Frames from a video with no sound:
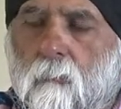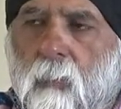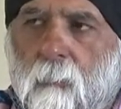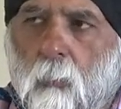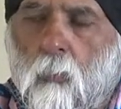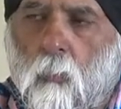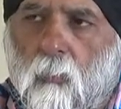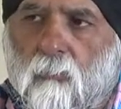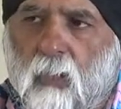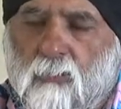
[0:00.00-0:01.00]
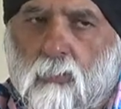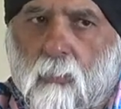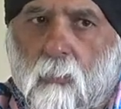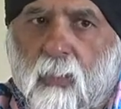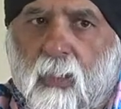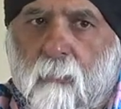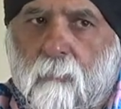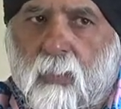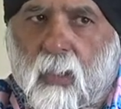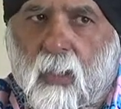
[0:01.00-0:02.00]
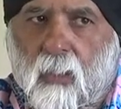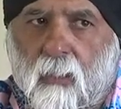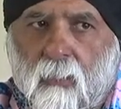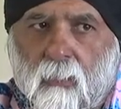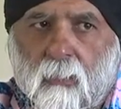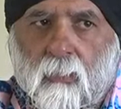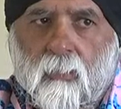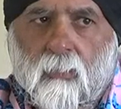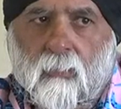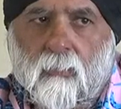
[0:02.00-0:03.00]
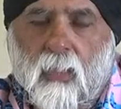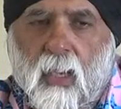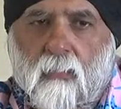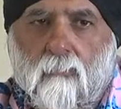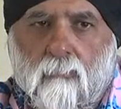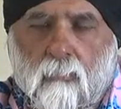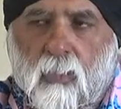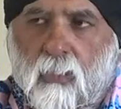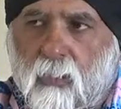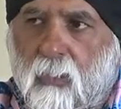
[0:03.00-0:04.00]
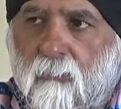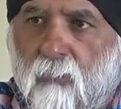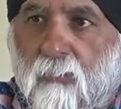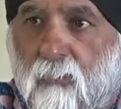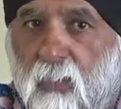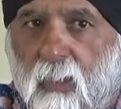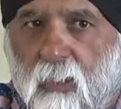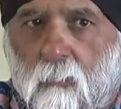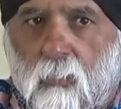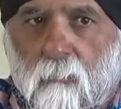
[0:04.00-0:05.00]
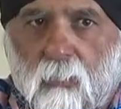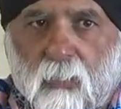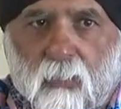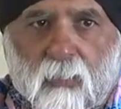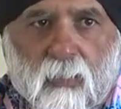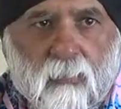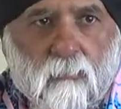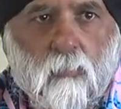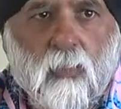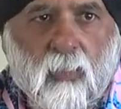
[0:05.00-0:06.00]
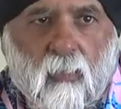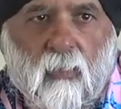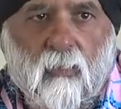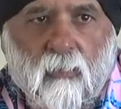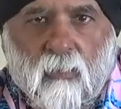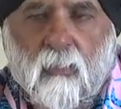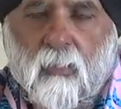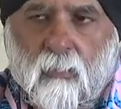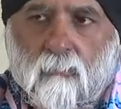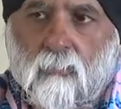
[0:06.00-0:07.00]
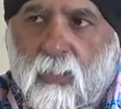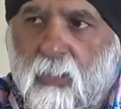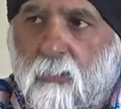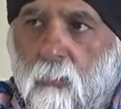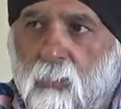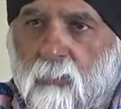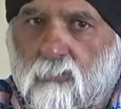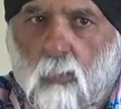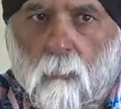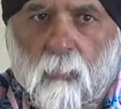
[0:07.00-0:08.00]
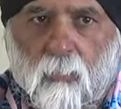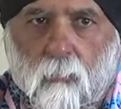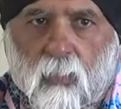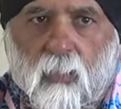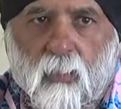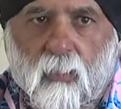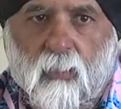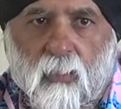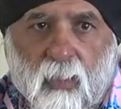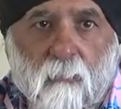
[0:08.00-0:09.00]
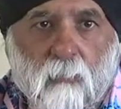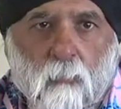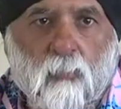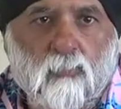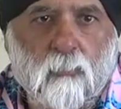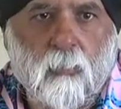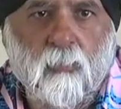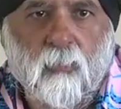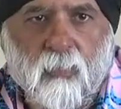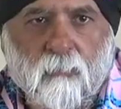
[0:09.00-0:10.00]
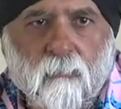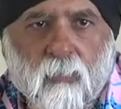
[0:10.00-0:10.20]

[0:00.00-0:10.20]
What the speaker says: people who will graduate with an MBA, that really resonated with me, that we are really doing the job that we claim that we should be doing.